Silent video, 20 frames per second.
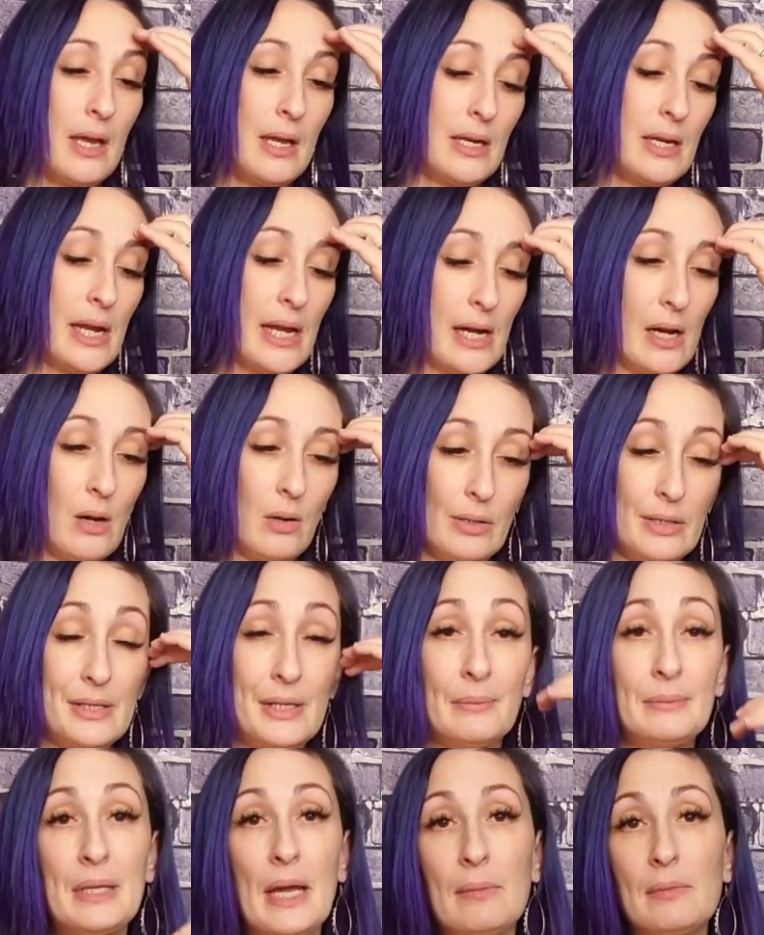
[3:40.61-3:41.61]
Now,
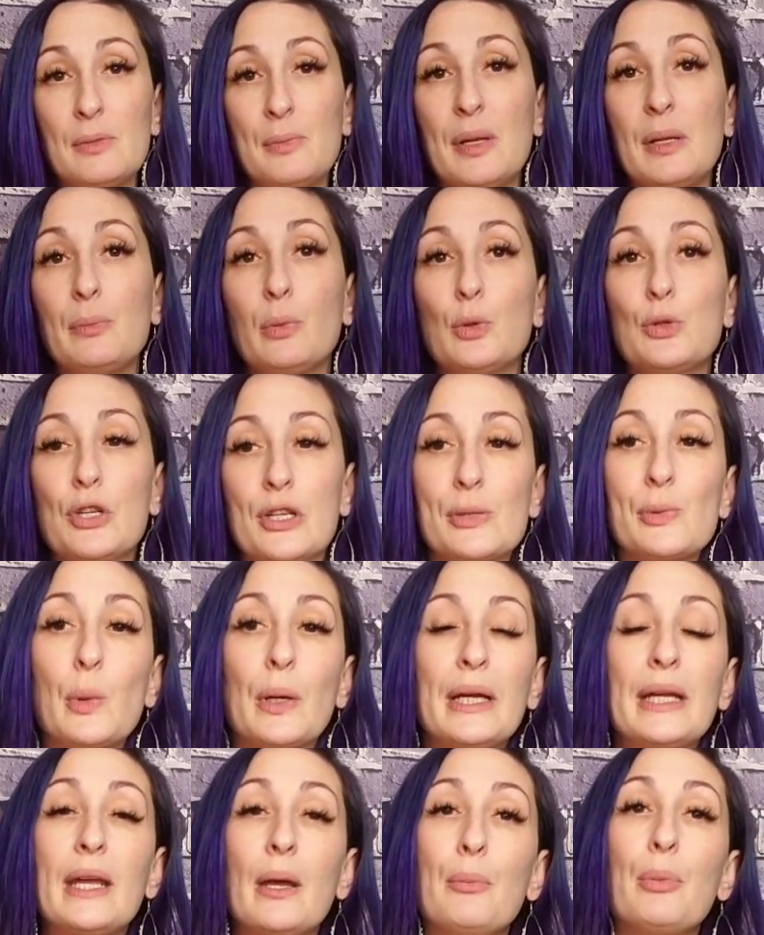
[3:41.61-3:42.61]
sometimes people just
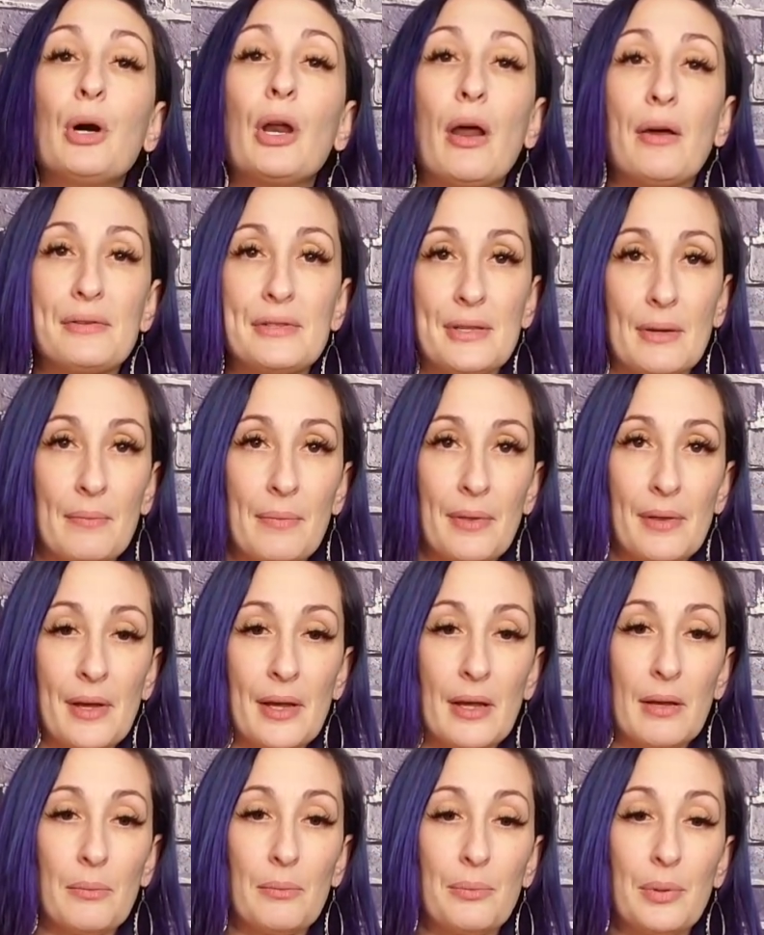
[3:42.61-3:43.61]
want to get put on
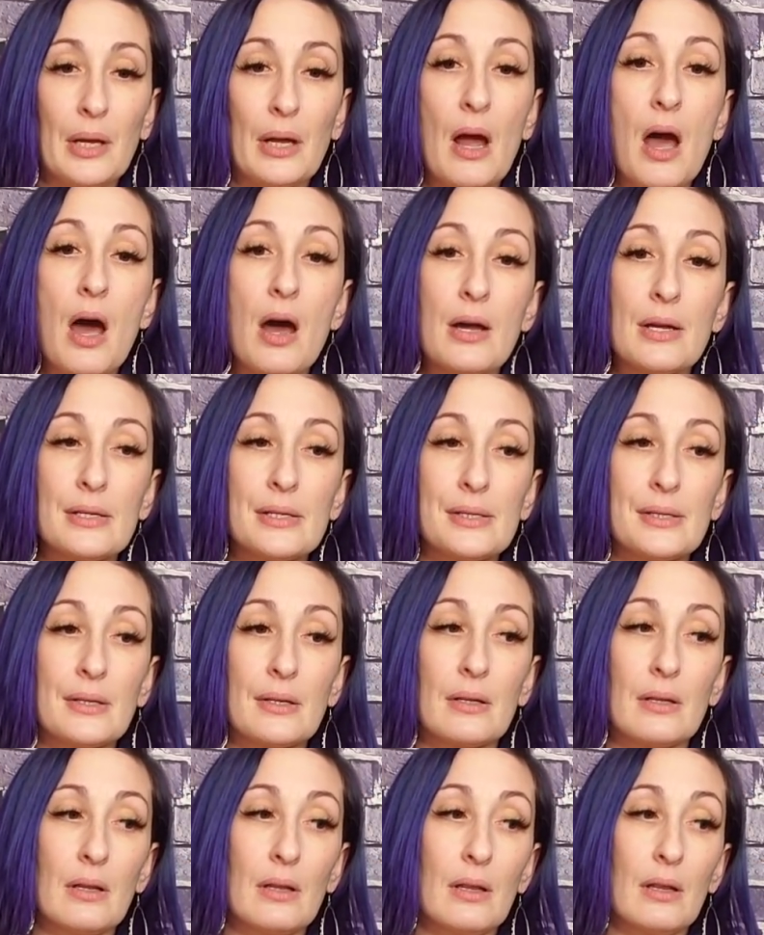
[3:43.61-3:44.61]
something because
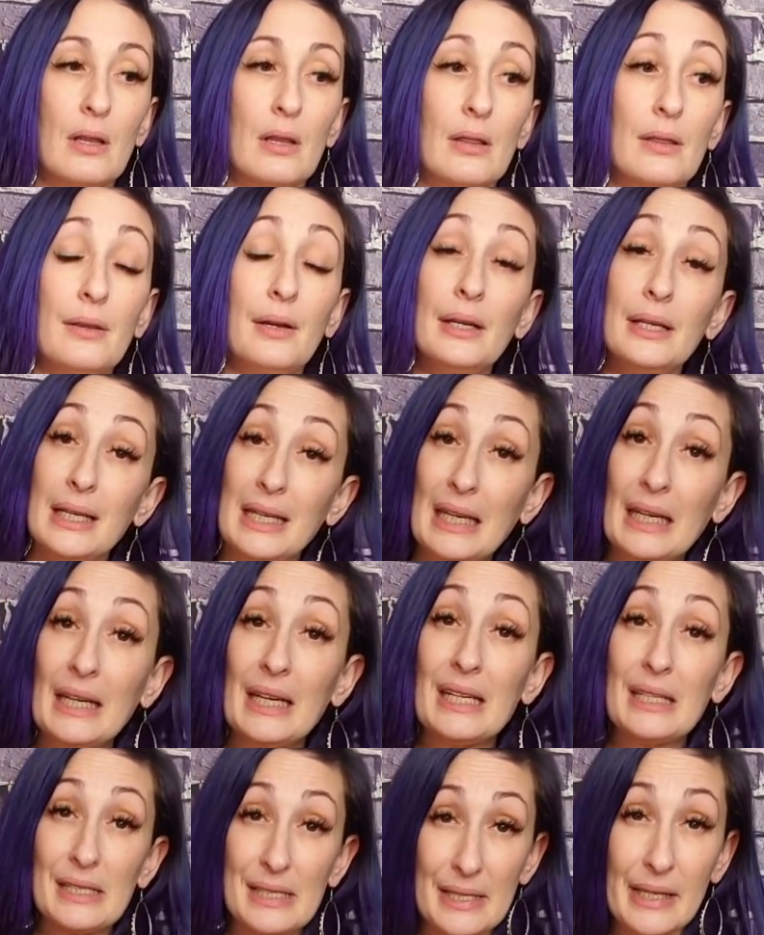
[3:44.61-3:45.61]
they need an
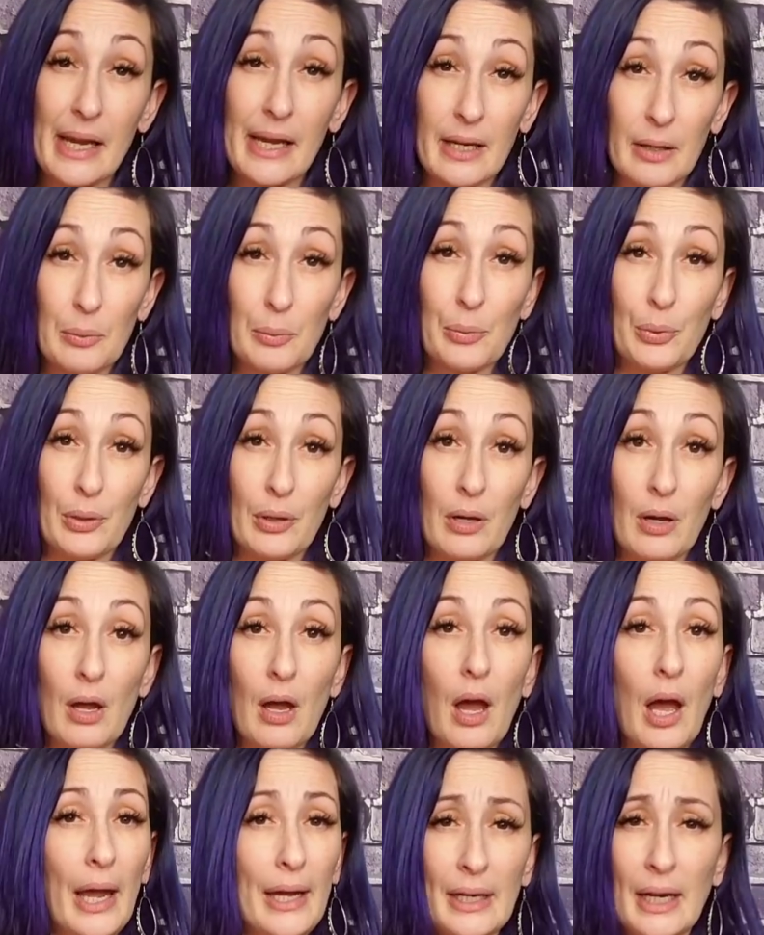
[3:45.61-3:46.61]
escape.
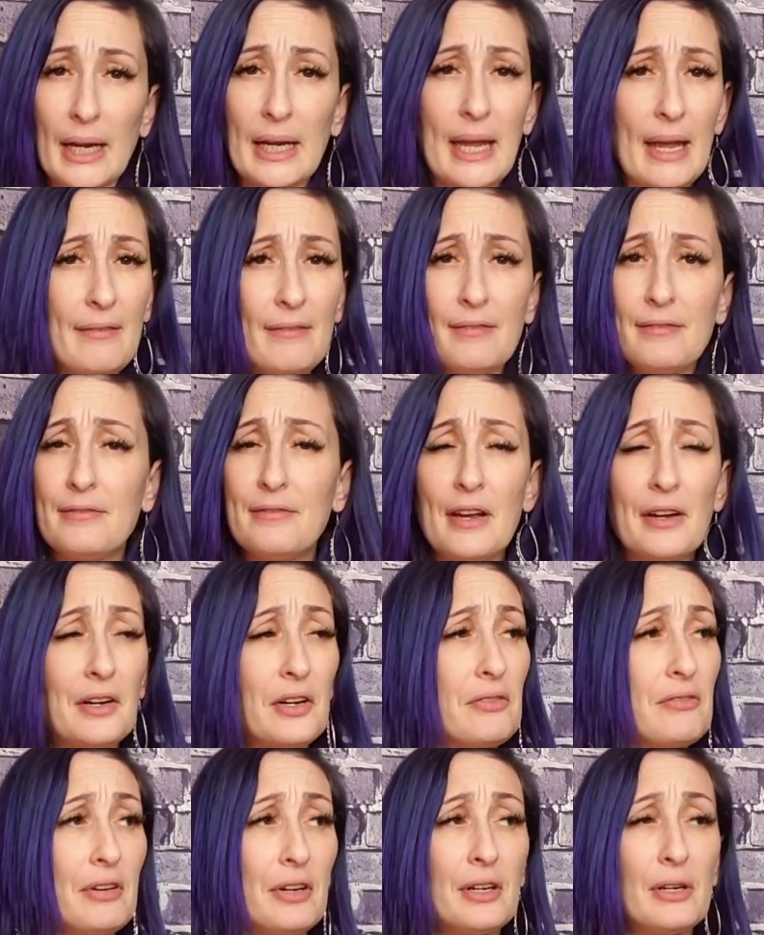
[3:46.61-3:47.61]
And I get
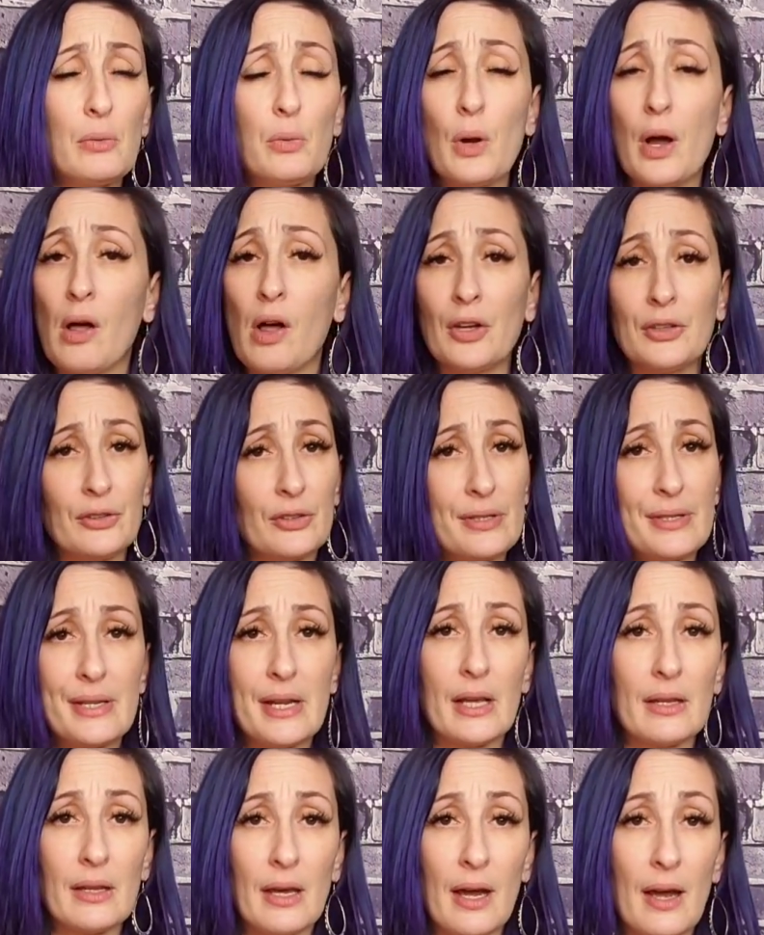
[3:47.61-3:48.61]
very, very well
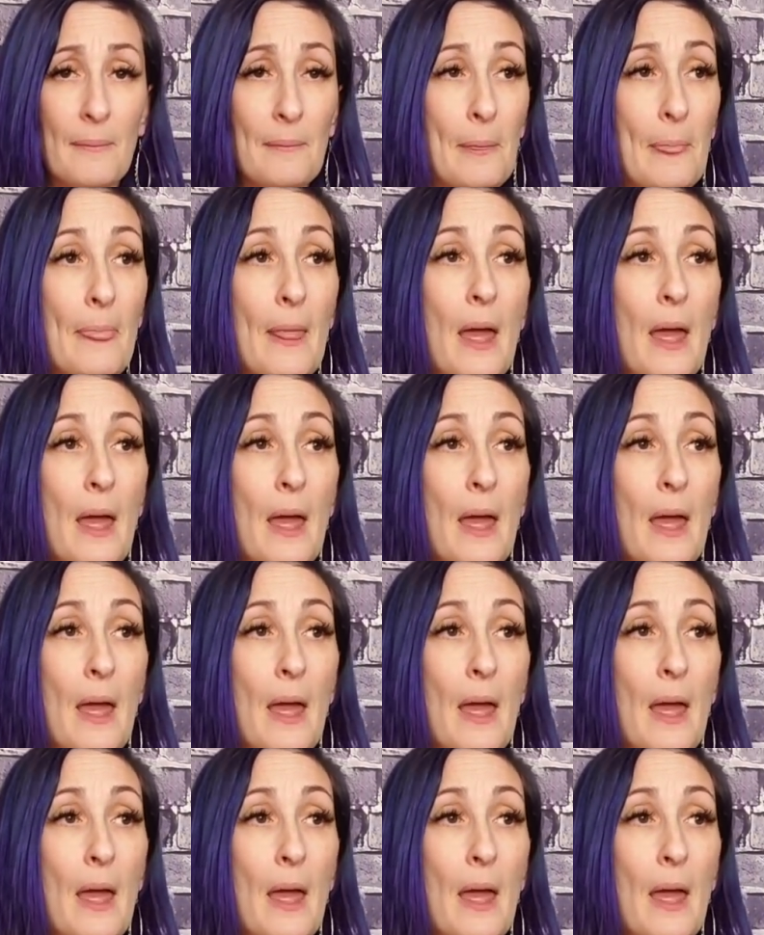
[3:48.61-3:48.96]
understand that.